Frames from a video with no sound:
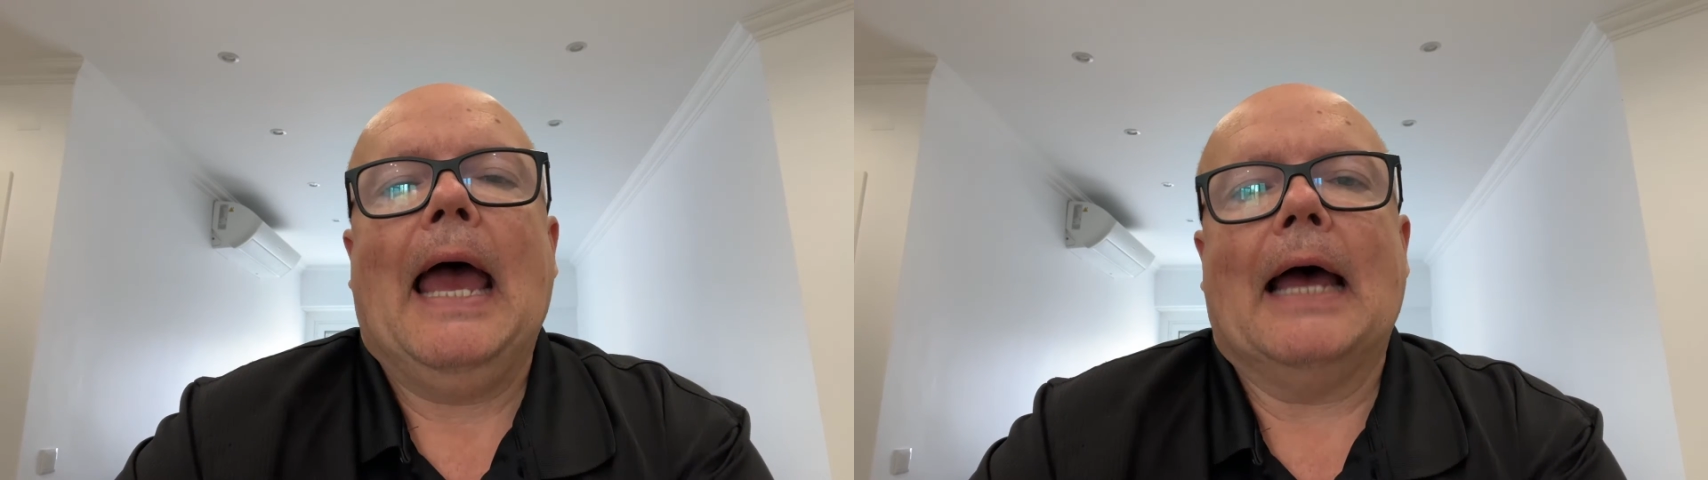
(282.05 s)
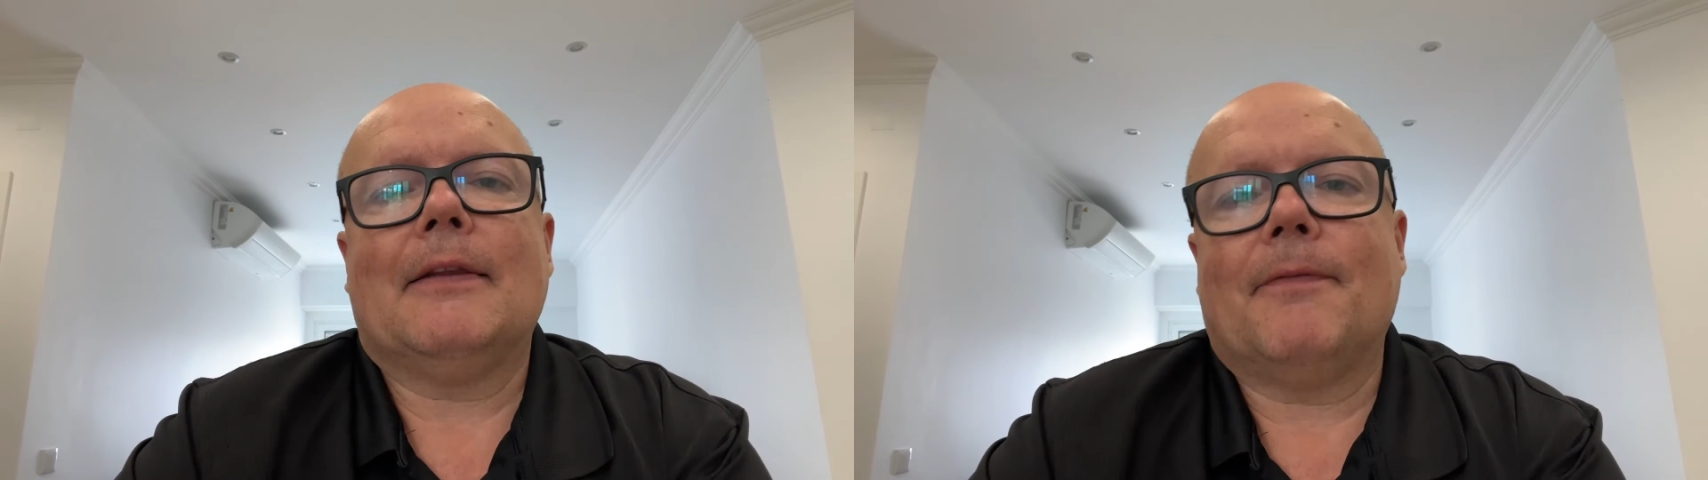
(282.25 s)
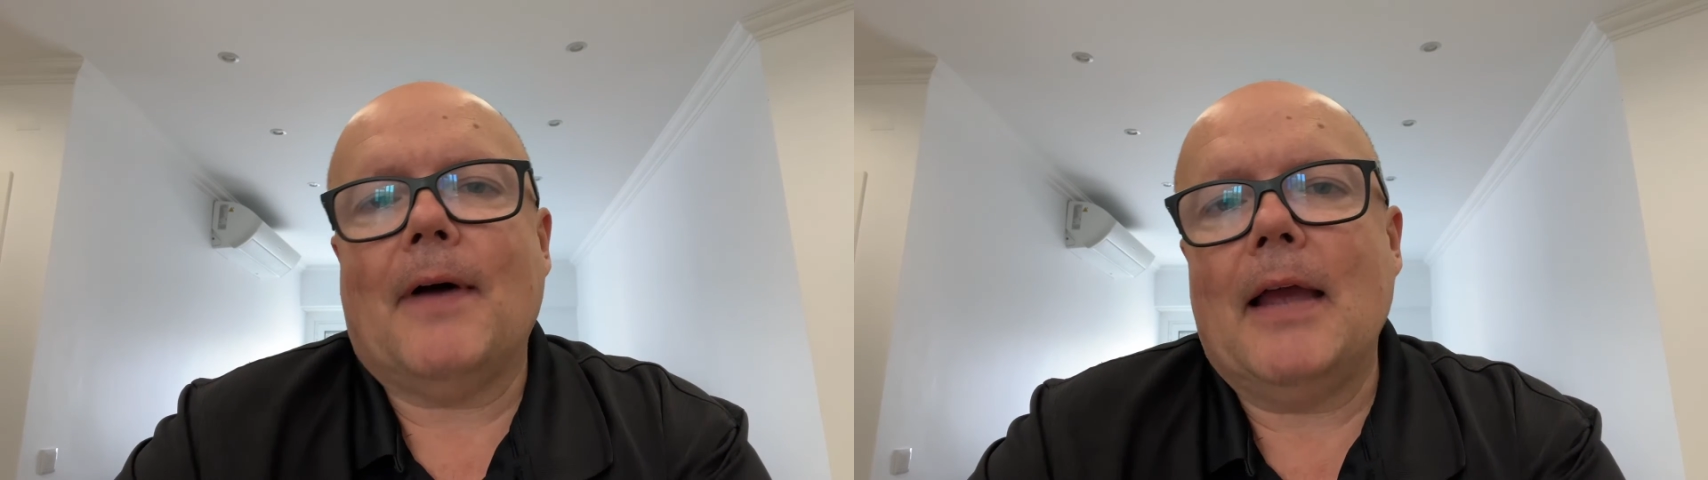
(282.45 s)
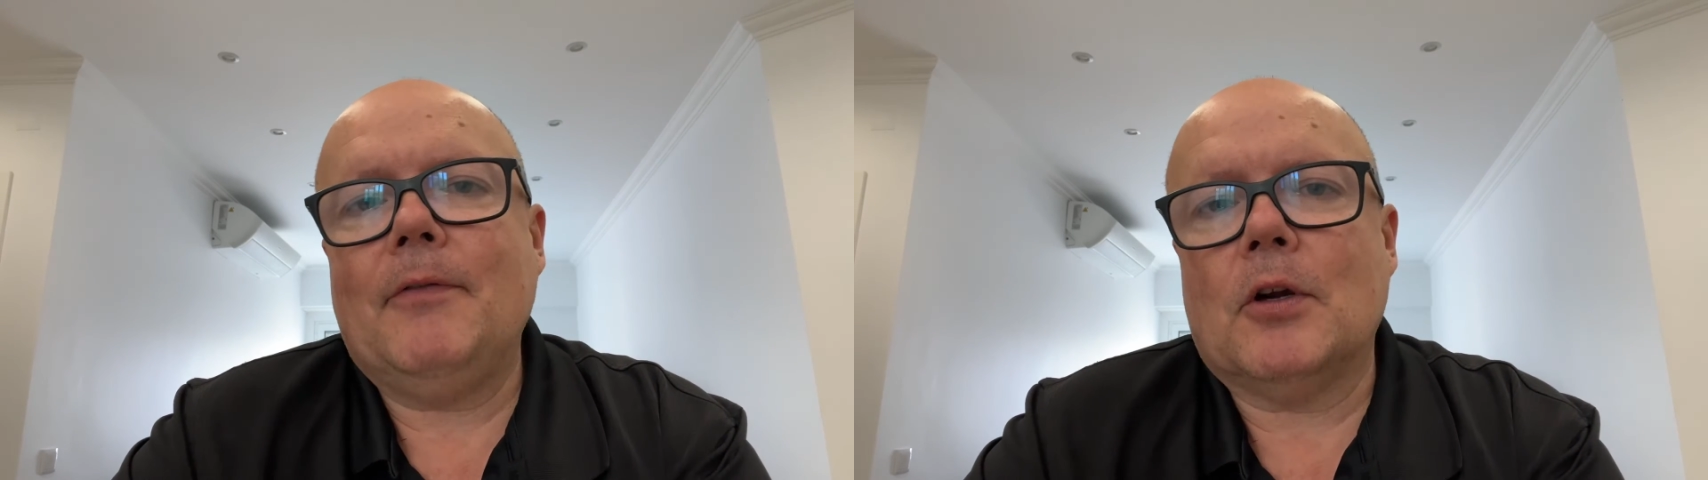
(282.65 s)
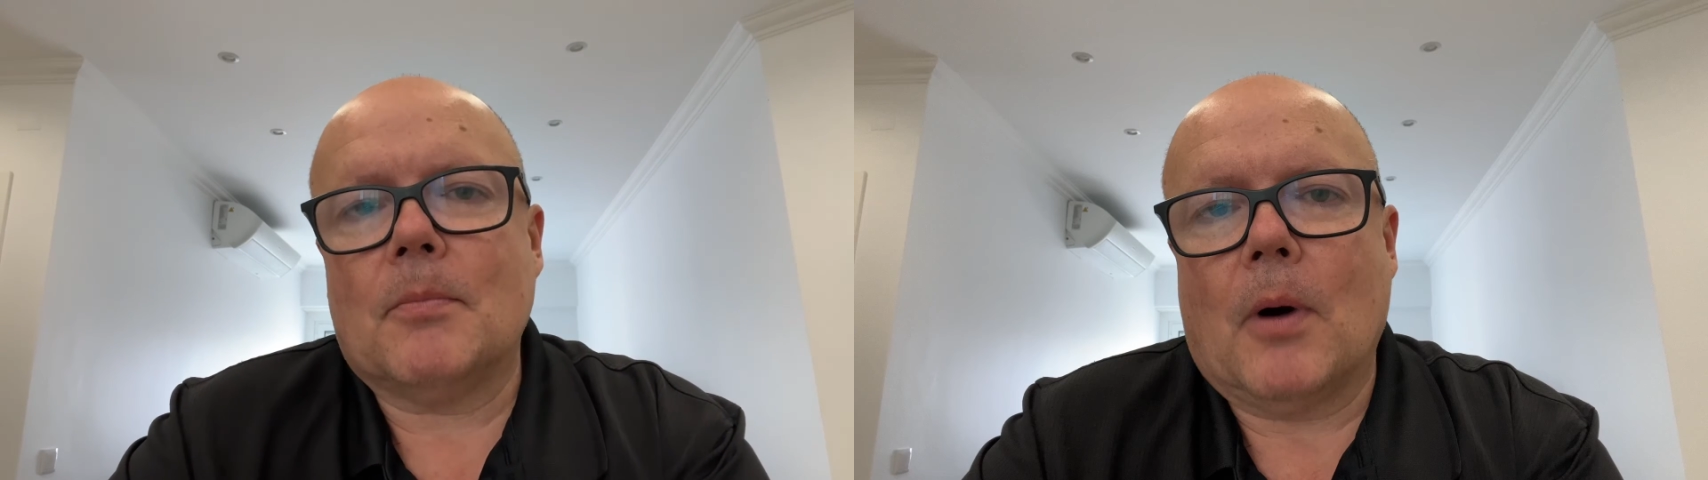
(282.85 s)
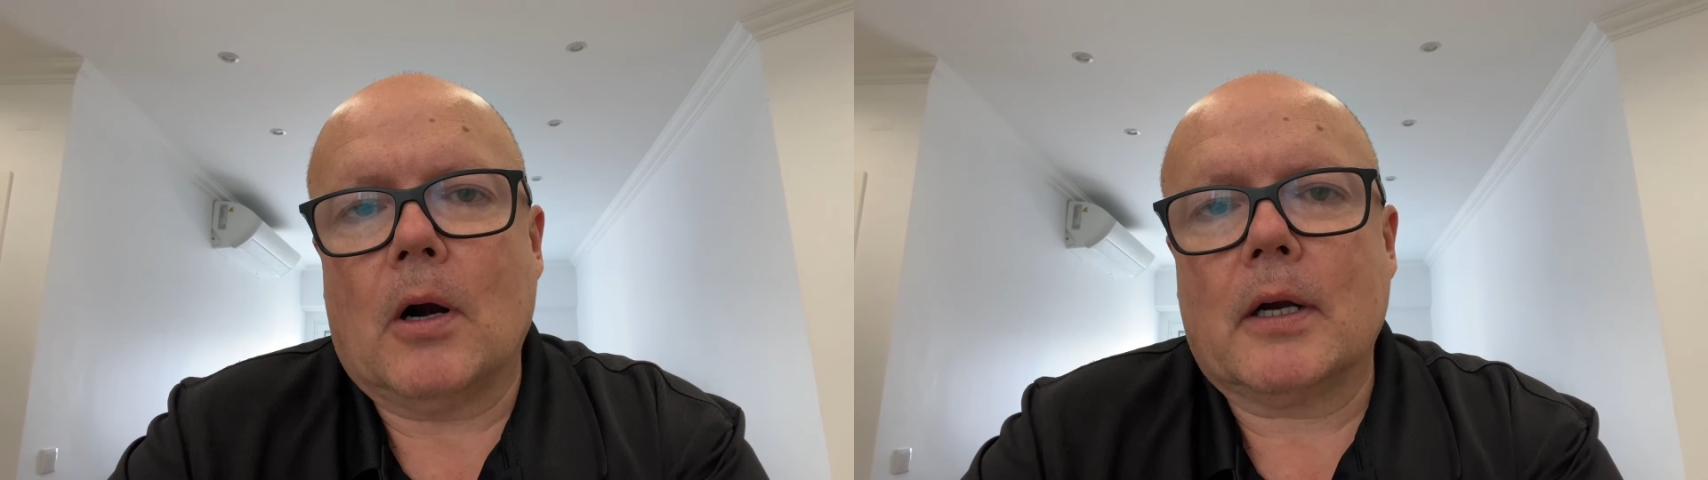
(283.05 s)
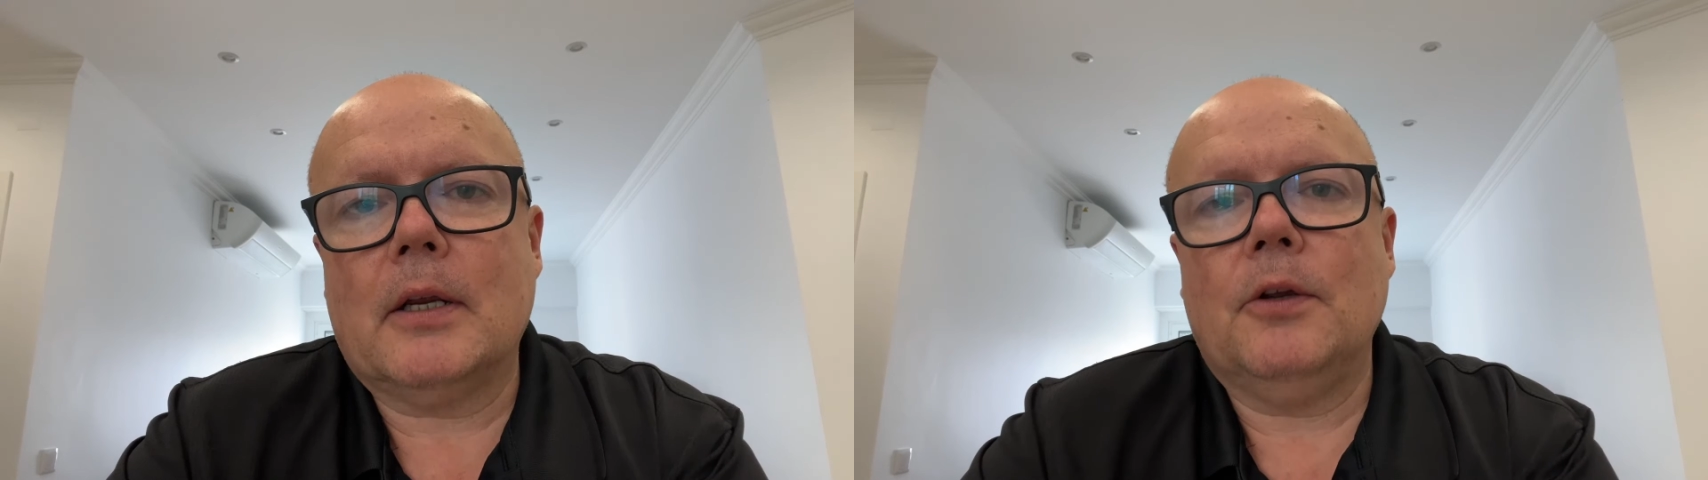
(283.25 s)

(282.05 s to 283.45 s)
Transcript: at the 5-year mark,